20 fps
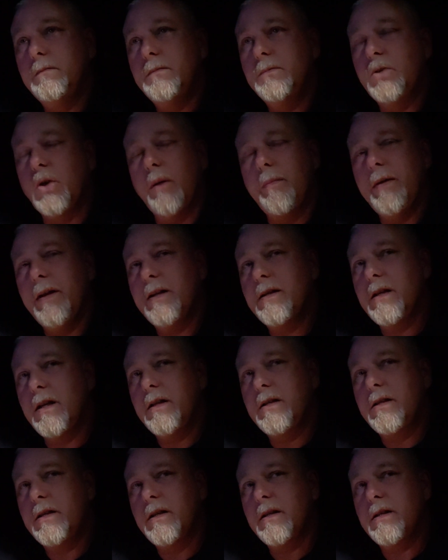So I mean,
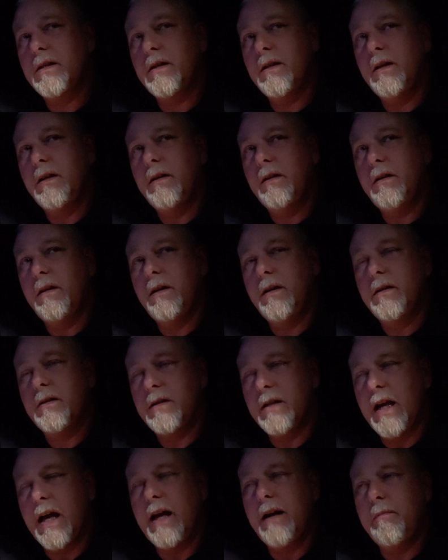it's
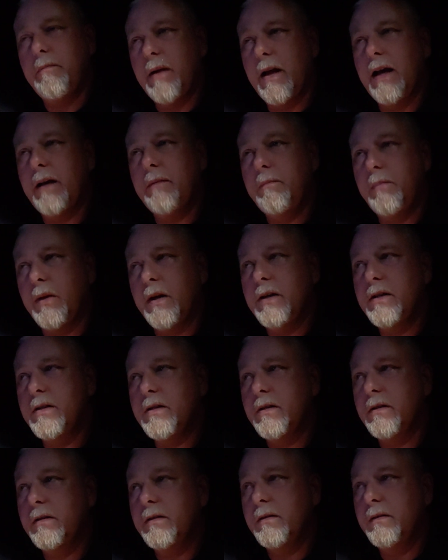not a bad
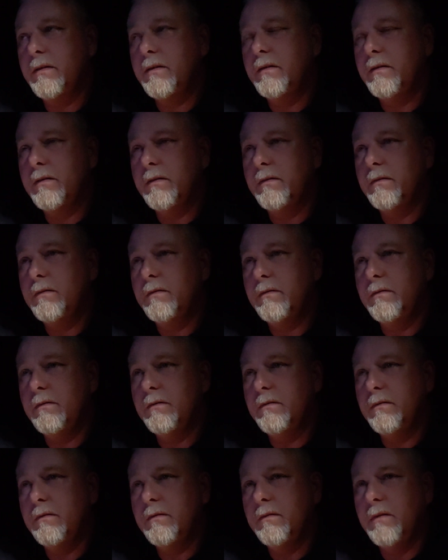place.
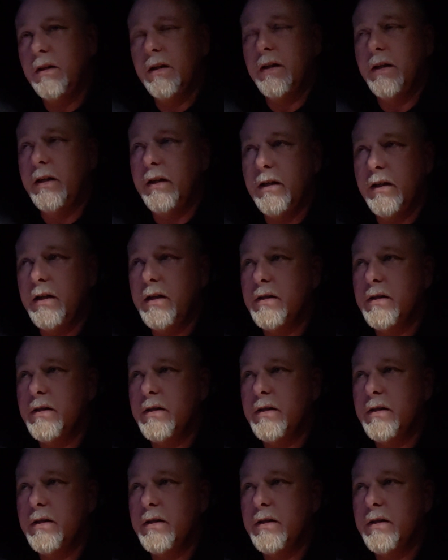Really, it